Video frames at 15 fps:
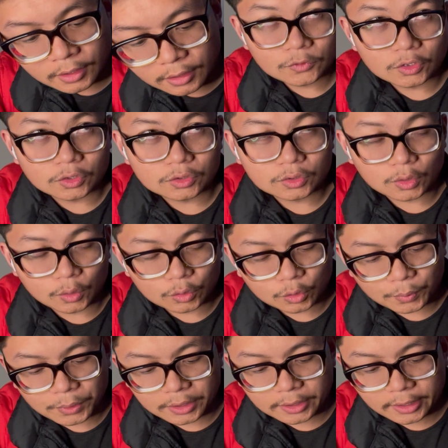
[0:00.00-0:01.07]
That's going to
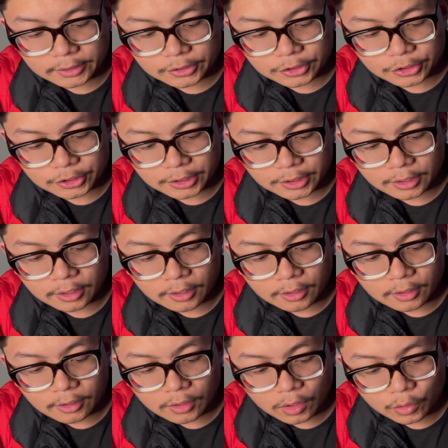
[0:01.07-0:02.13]
be dead string,
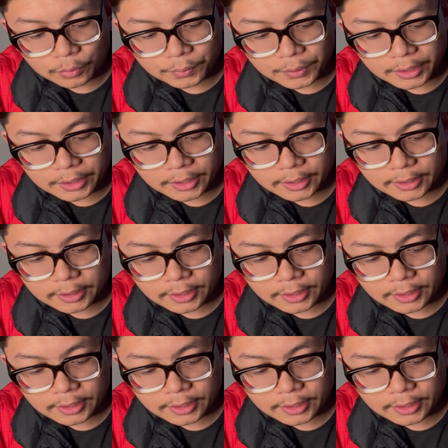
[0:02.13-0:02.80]
open,